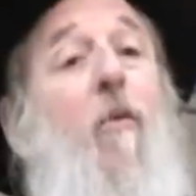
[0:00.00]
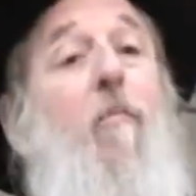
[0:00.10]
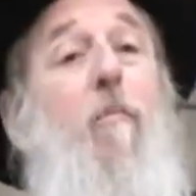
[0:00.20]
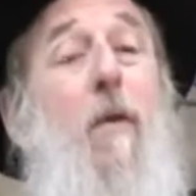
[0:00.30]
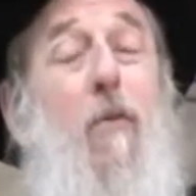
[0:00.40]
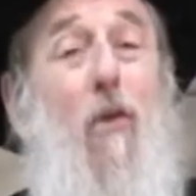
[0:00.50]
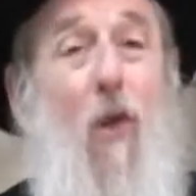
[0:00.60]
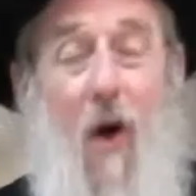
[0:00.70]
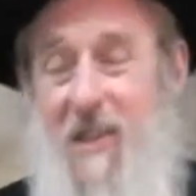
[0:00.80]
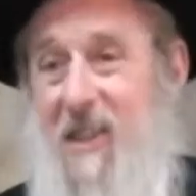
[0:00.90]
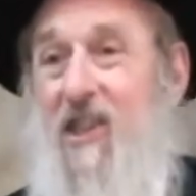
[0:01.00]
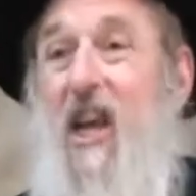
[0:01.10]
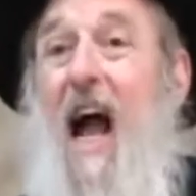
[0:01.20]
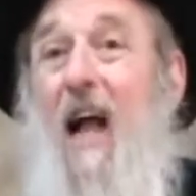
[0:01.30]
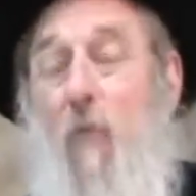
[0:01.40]
The people who lost the
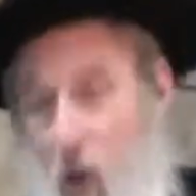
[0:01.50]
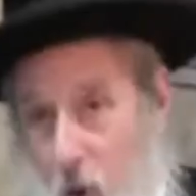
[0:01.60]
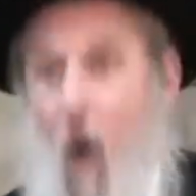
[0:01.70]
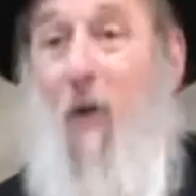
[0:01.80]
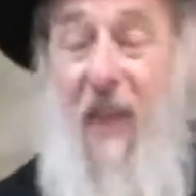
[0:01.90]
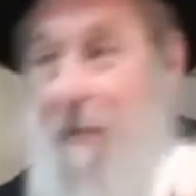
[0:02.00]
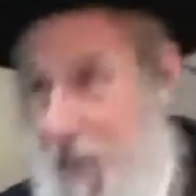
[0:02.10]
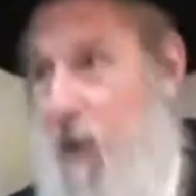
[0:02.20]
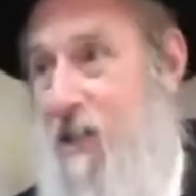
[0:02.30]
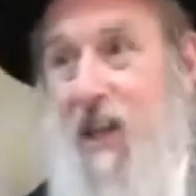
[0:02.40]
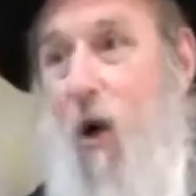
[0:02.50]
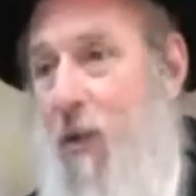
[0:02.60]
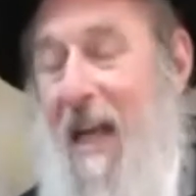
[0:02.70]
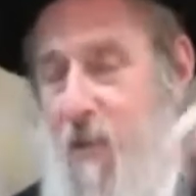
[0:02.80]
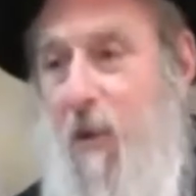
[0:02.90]
child will call them because they
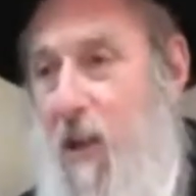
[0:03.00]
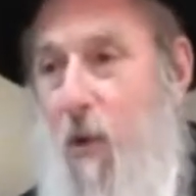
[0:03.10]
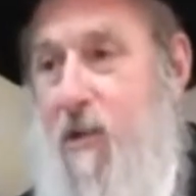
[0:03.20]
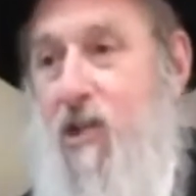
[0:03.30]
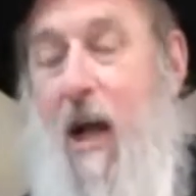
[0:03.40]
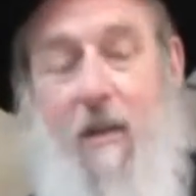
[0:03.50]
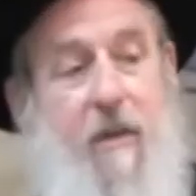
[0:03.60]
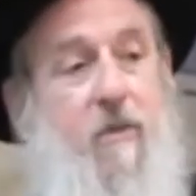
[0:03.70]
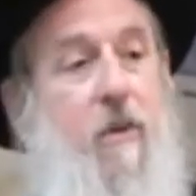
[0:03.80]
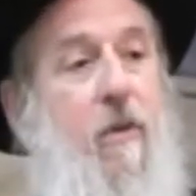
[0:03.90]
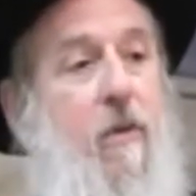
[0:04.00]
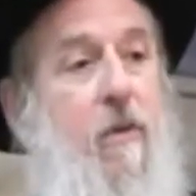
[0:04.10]
know that's where the lost child is.